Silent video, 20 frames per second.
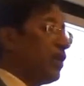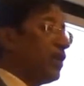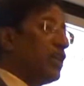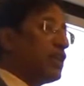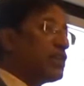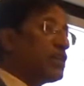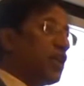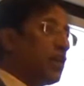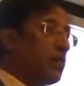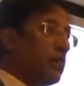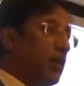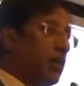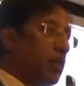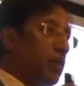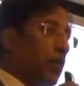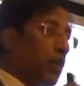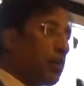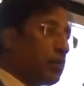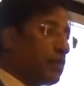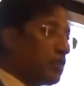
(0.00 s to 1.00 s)
There shall be a
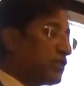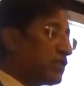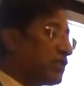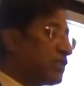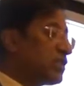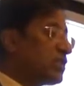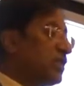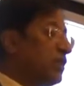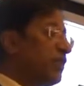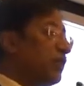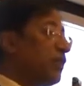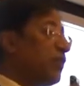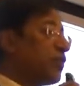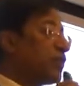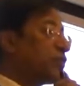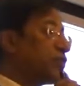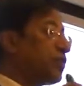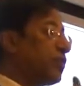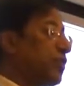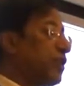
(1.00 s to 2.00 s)
proper system for
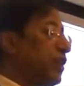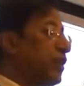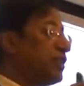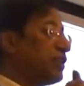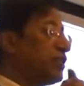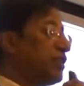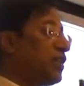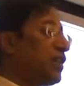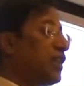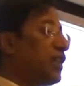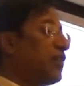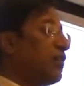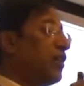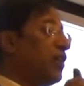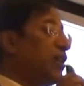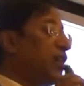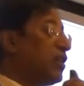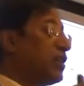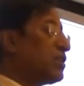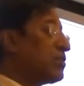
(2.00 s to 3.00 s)
storage,
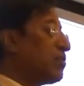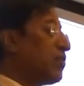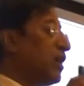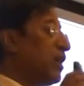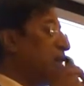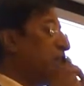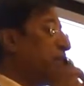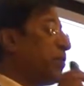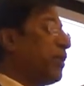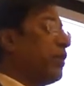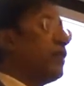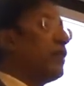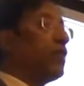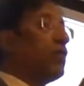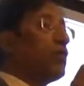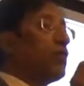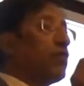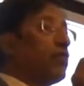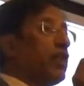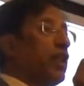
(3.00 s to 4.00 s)
retrieval, display,
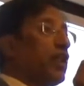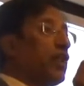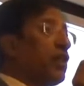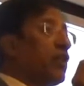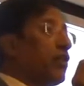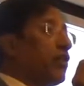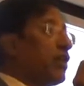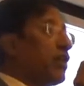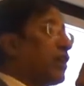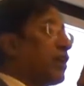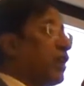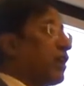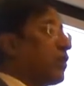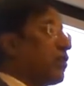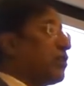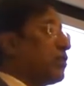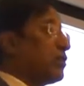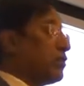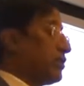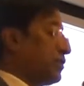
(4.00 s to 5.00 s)
printout of electronic
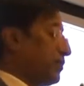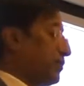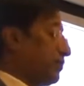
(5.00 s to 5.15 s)
records.